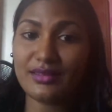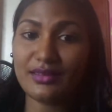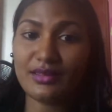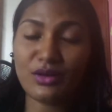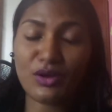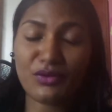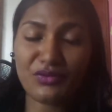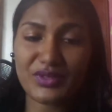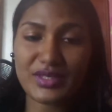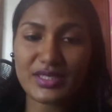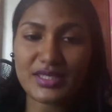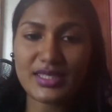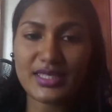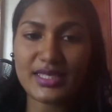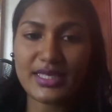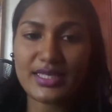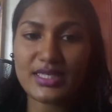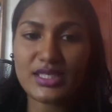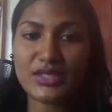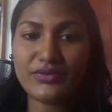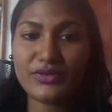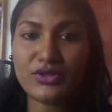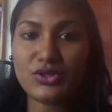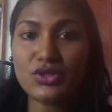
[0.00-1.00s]
obviously
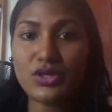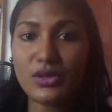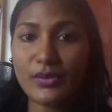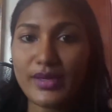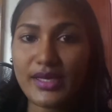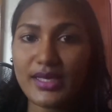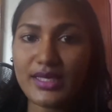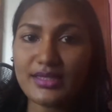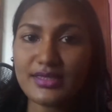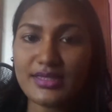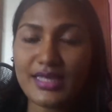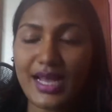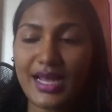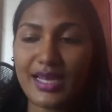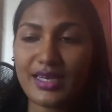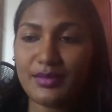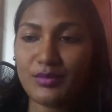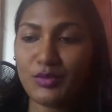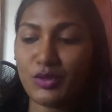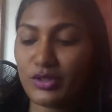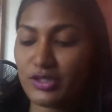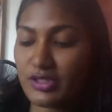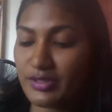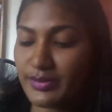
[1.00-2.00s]
is for 2 weeks, and
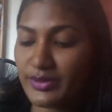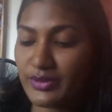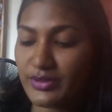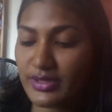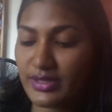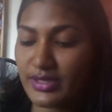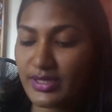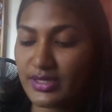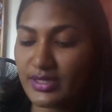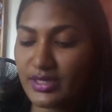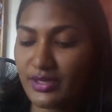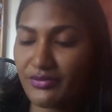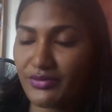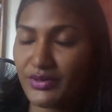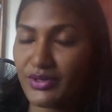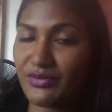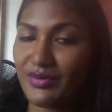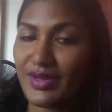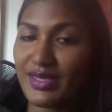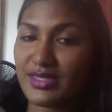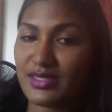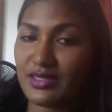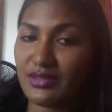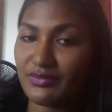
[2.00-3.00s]
I'm going to be using this stuff for the
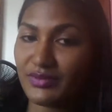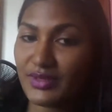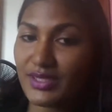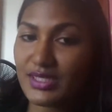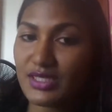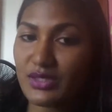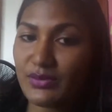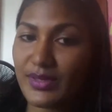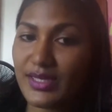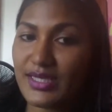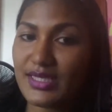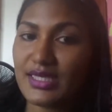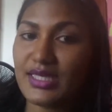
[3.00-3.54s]
rest of this week.